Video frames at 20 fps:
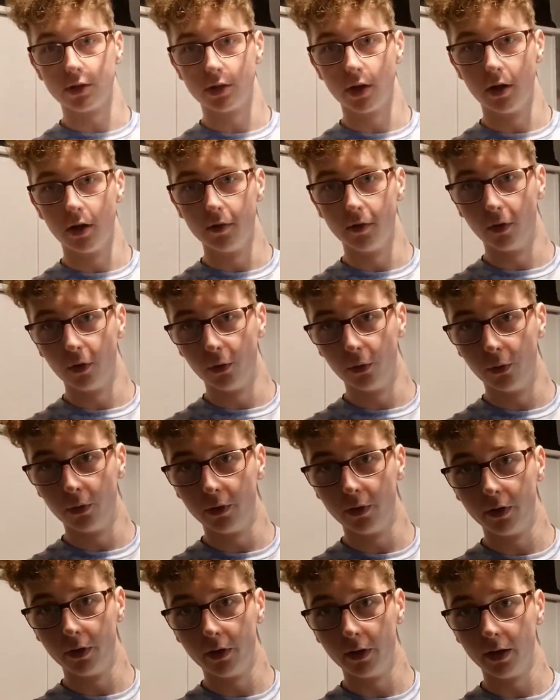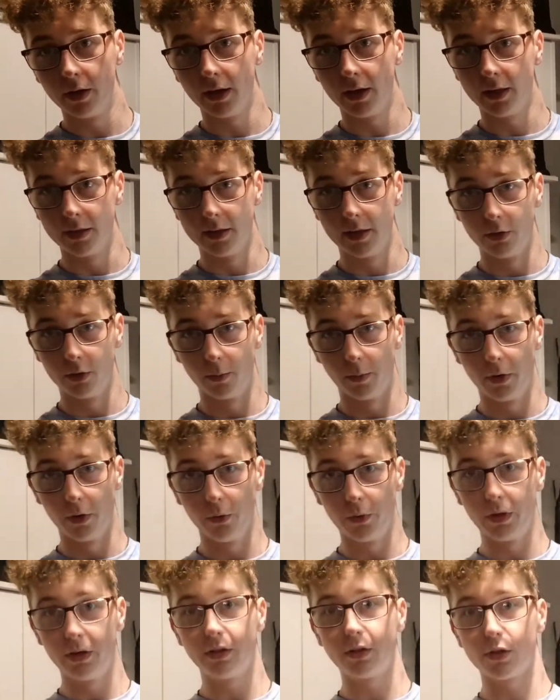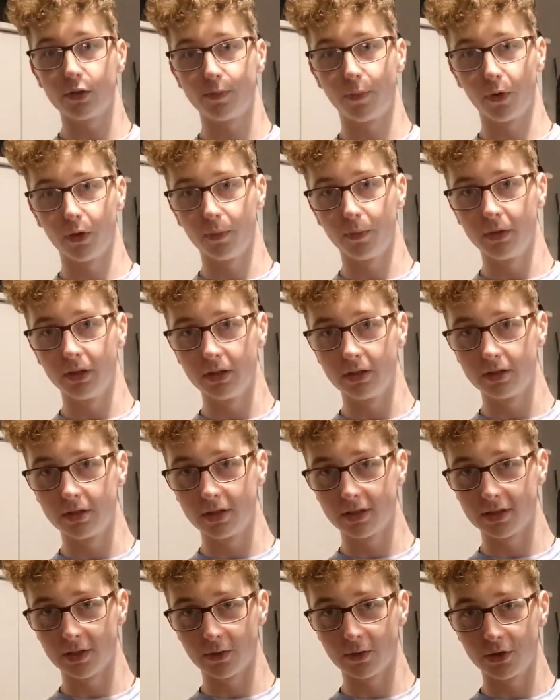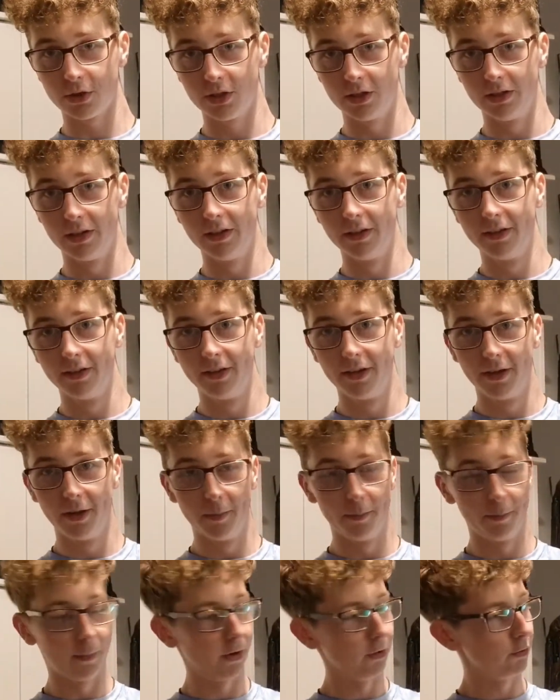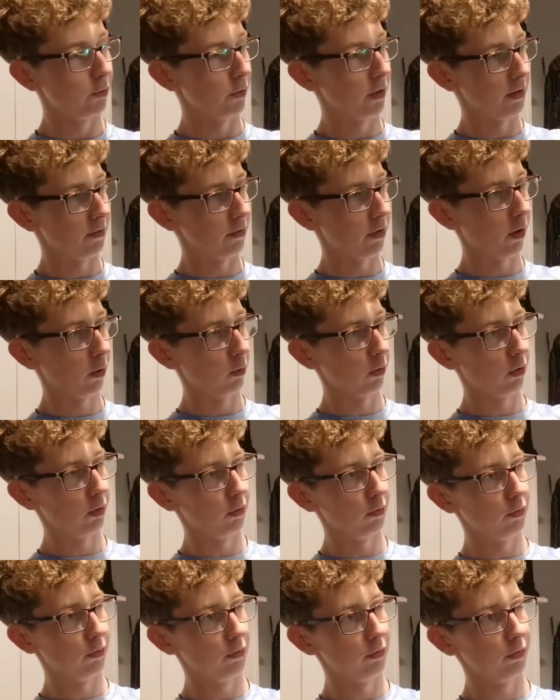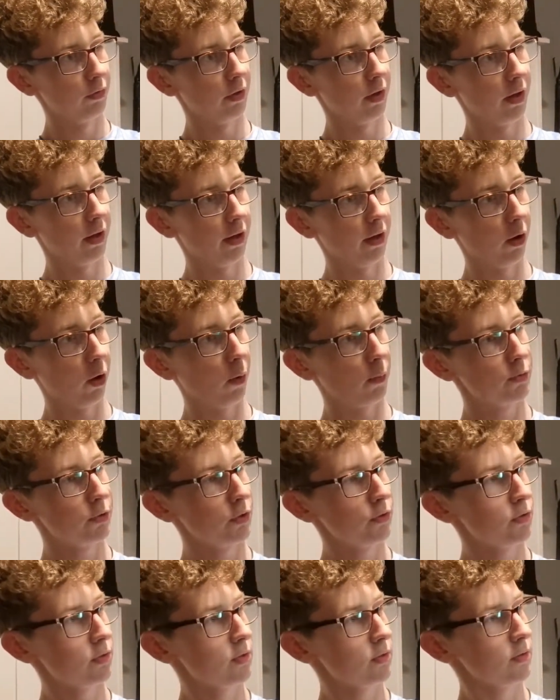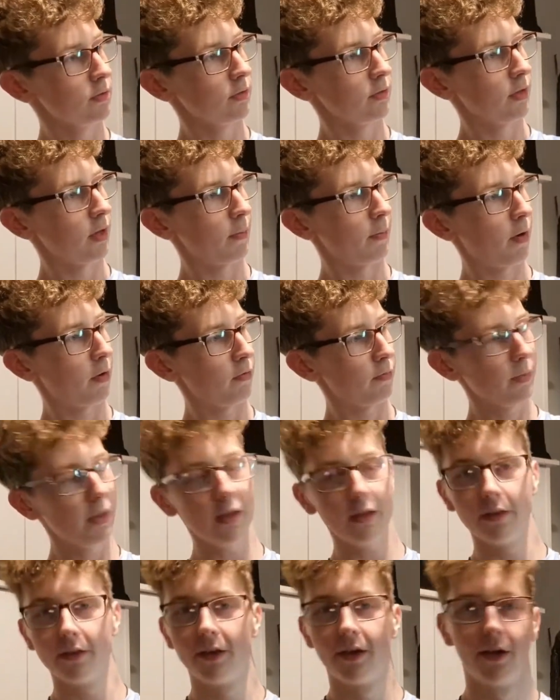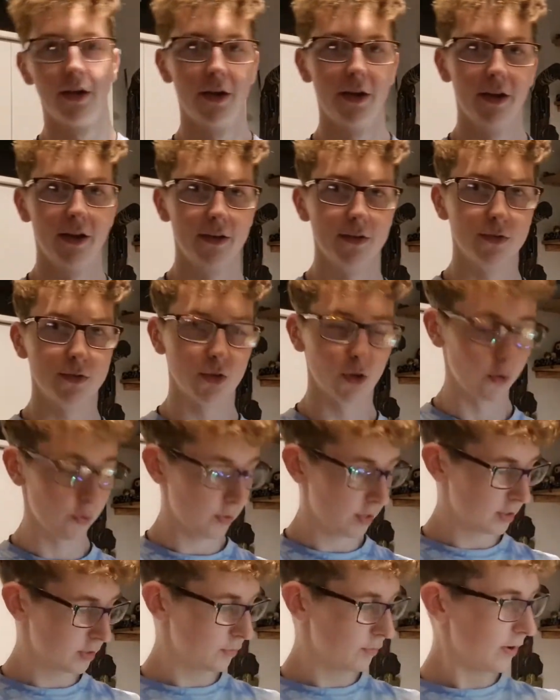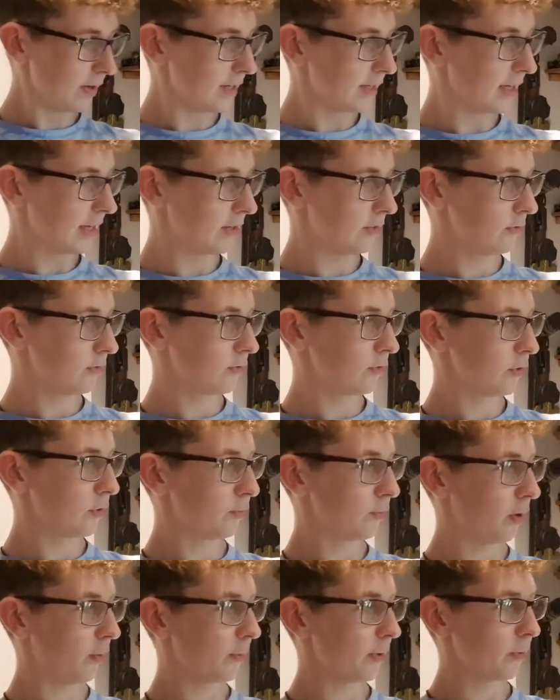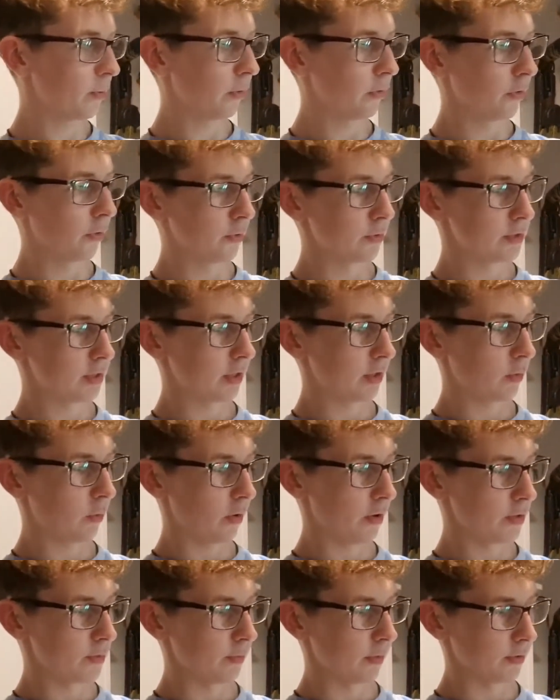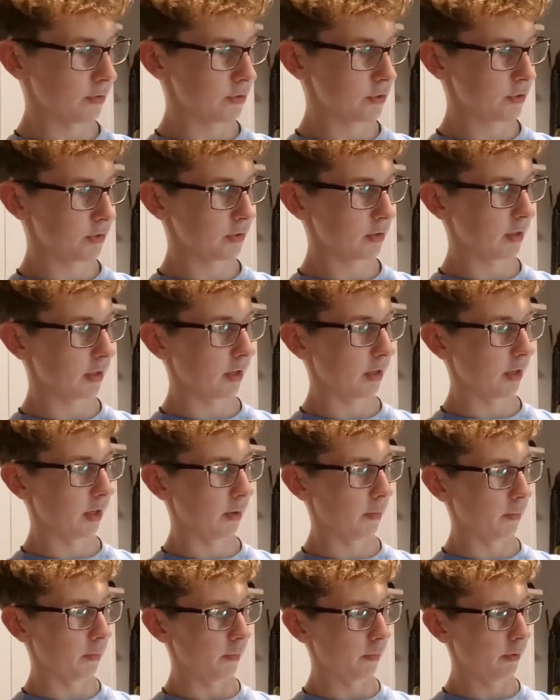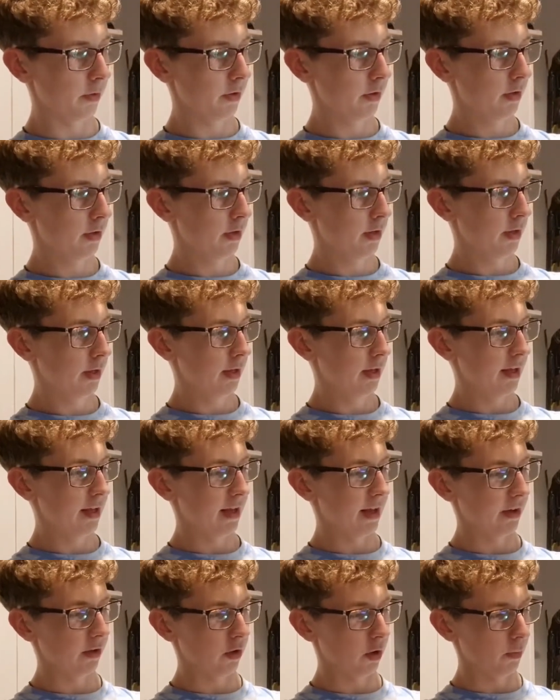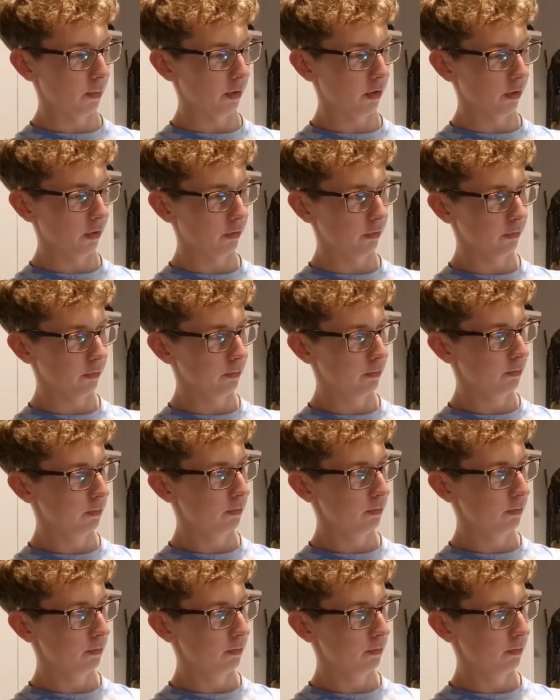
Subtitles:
a servo in the end on my own. It does bother me that it sticks on the chin, but I don't have a whole lot of options apart from that. So it's fairly hidden. You probably won't notice it quite as much at Comic Con,